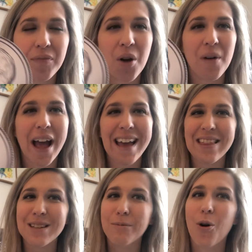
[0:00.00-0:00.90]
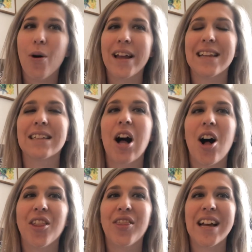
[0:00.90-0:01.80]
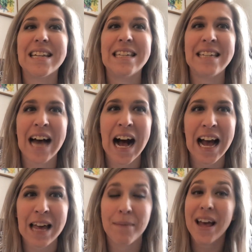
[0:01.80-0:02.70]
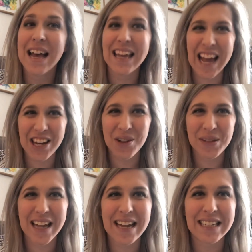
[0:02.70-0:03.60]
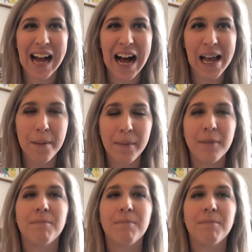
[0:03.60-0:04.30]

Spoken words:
Okay, this coin is called the dime. Can you say dime?